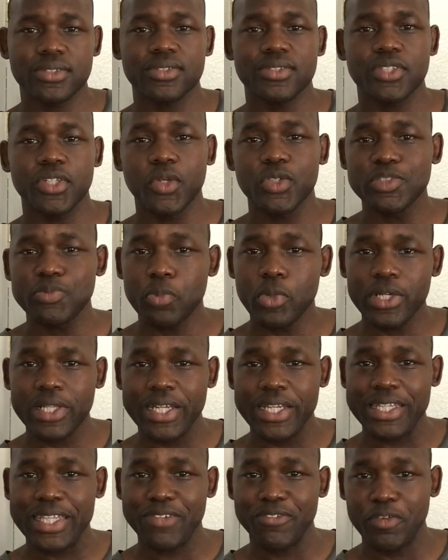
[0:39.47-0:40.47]
So don't spoil
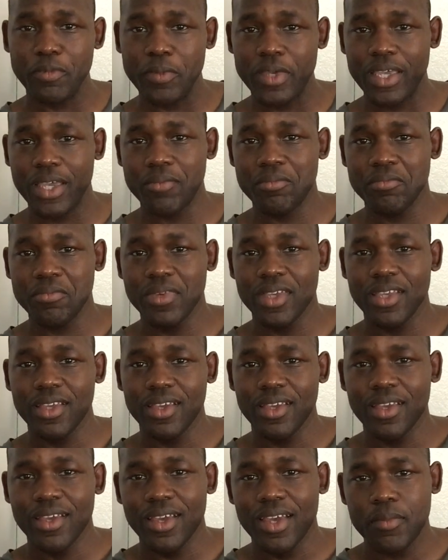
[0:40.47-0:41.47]
anything for me. I'm
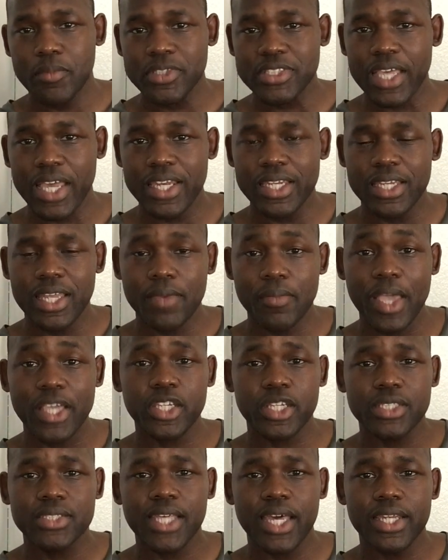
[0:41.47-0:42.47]

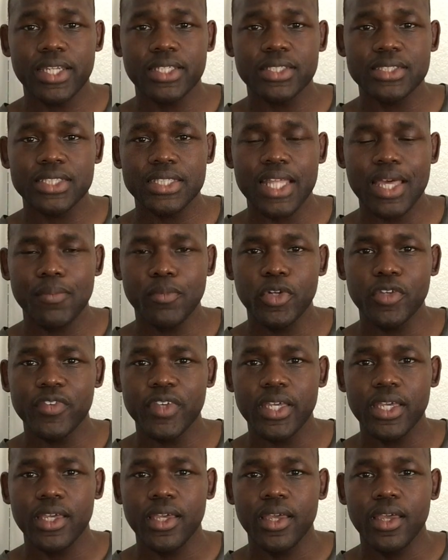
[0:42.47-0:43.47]
actually excited to see that
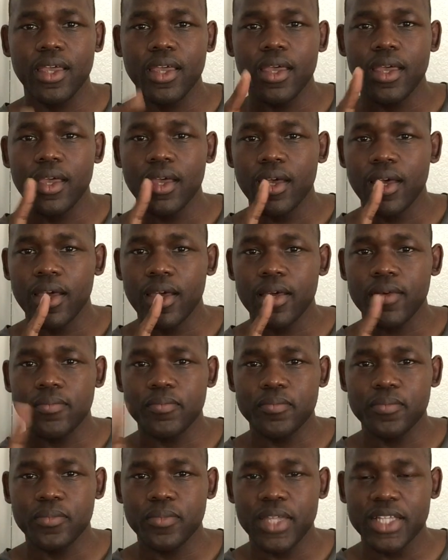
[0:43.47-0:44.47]
movie.
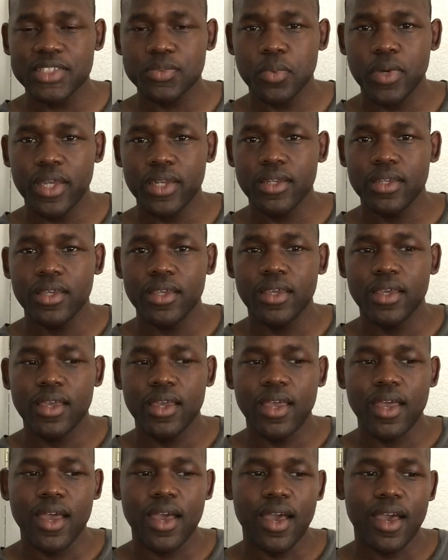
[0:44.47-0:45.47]
That's one.
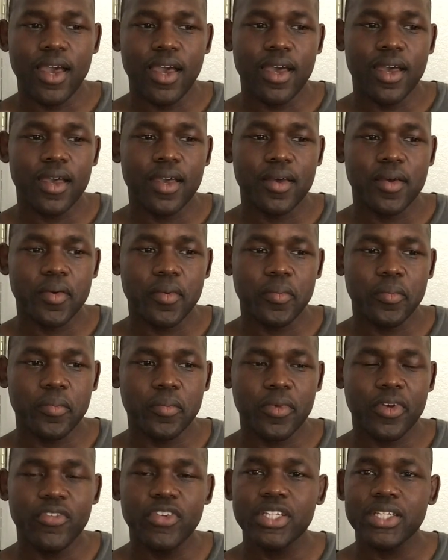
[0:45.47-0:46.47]
A
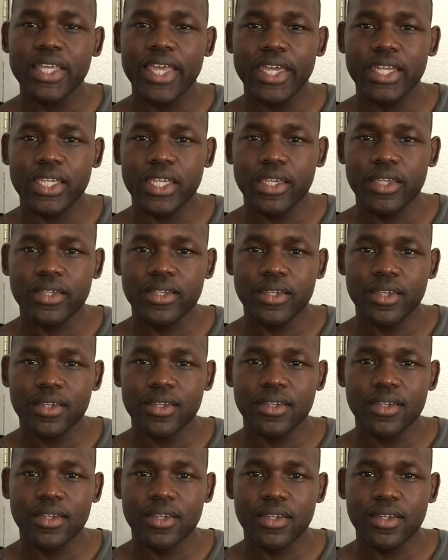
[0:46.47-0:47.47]
Vigilante,
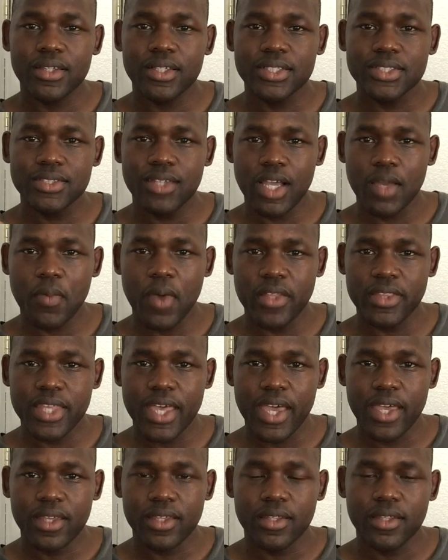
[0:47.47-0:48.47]
let's talk about
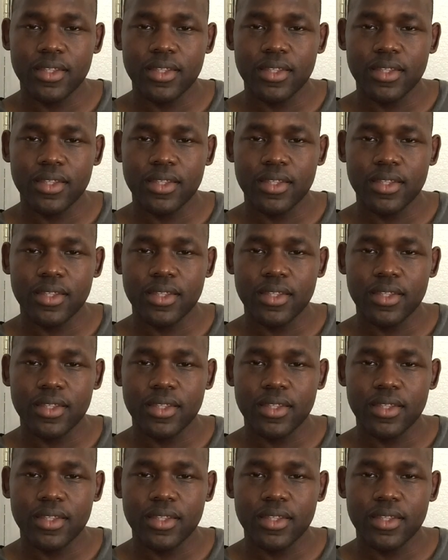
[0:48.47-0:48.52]
that.